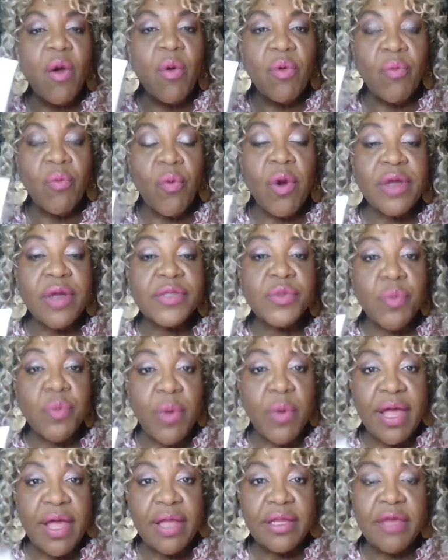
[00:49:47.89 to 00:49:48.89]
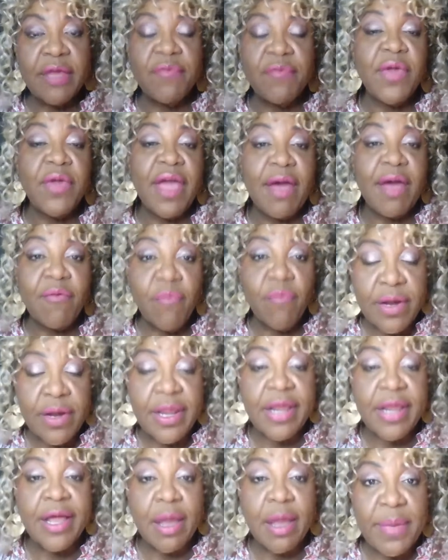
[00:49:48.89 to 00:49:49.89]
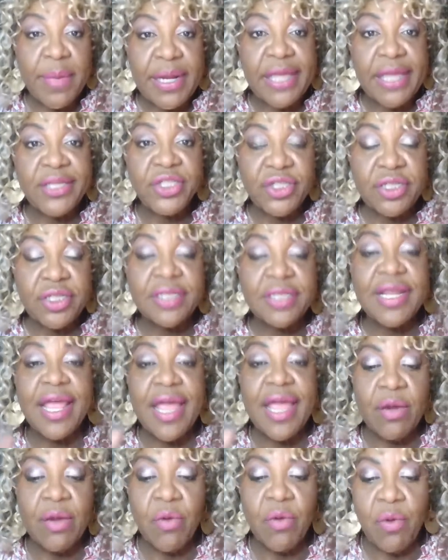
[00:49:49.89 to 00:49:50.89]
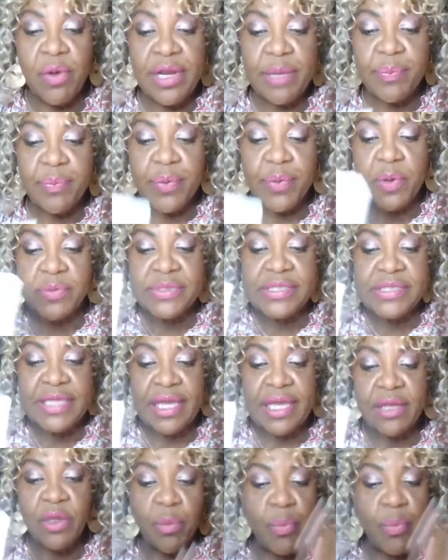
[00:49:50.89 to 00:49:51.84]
works well if you have really combination and oily prone skin.